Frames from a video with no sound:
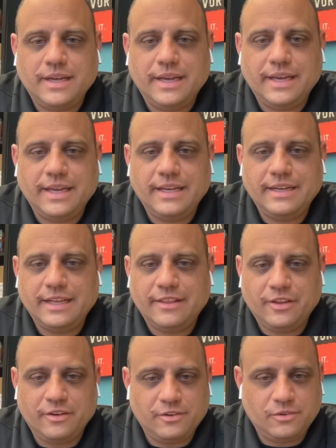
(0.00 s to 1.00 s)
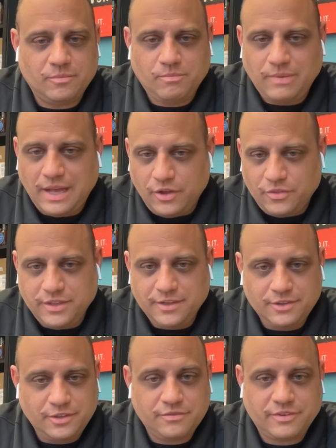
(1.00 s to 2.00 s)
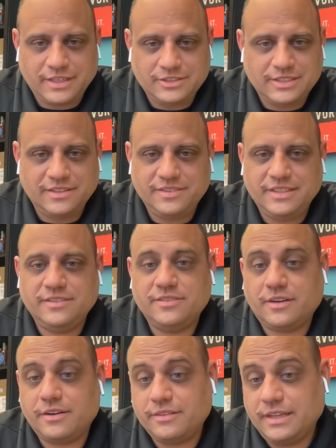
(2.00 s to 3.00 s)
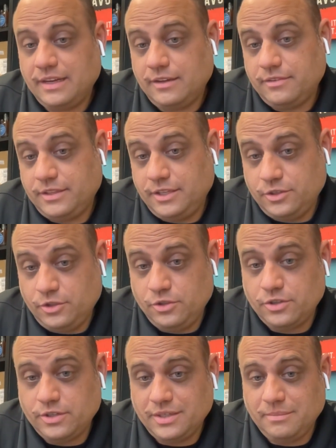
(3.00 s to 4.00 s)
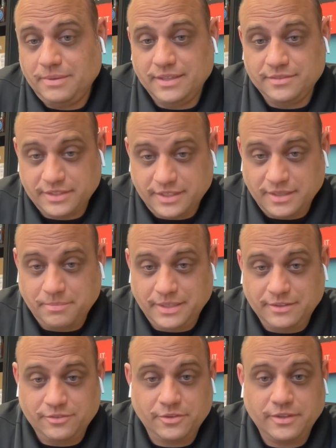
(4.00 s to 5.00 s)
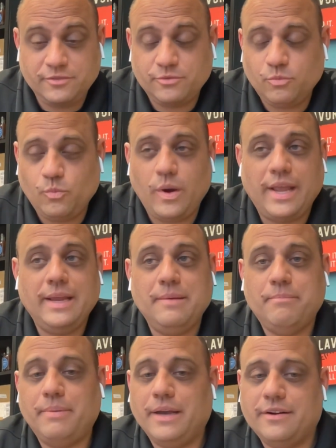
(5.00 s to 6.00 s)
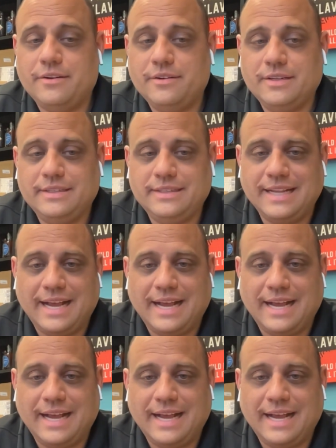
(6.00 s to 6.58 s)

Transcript: And the healthier your franchisees are, the healthier you're going to be as a company. So it's way better to